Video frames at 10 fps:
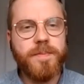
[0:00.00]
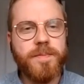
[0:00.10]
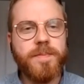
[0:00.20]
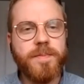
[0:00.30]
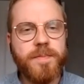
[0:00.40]

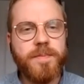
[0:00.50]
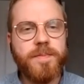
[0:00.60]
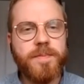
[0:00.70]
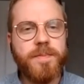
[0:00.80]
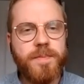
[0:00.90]

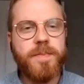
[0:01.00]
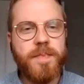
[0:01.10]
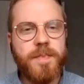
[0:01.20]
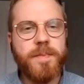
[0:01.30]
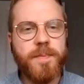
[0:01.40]

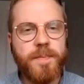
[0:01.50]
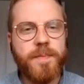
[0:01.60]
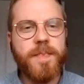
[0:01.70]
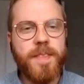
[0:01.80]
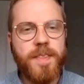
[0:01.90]

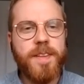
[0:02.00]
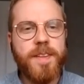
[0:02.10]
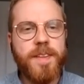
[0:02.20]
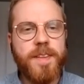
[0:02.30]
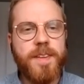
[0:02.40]

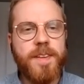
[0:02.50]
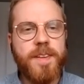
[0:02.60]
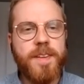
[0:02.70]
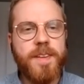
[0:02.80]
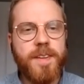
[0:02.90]

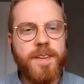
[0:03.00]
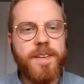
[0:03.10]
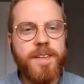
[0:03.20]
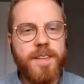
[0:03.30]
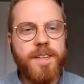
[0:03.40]

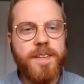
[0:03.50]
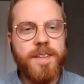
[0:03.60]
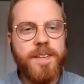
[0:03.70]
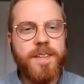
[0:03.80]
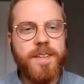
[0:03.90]

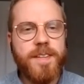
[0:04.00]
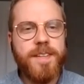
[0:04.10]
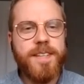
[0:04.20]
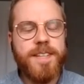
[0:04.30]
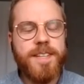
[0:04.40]

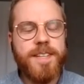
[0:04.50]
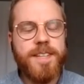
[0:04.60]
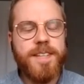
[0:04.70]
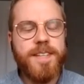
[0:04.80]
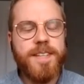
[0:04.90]

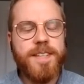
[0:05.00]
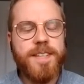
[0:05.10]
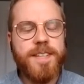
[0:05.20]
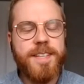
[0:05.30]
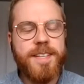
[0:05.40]

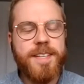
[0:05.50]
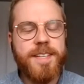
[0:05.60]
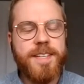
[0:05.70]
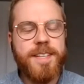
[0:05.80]
The person shown says nothing.